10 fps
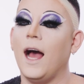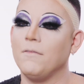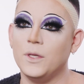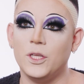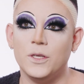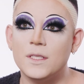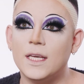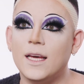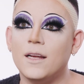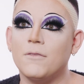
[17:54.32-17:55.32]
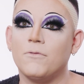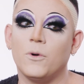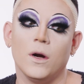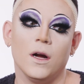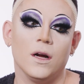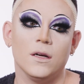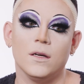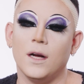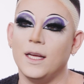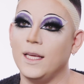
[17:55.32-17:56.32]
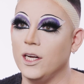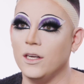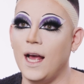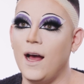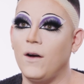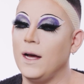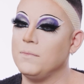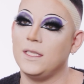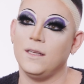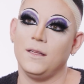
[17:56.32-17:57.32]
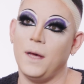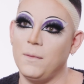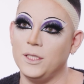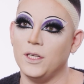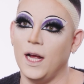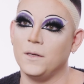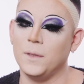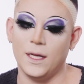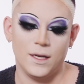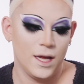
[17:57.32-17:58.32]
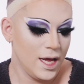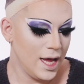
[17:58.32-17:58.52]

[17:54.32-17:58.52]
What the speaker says: I've been using it for a year now. I'm still a baby drag queen.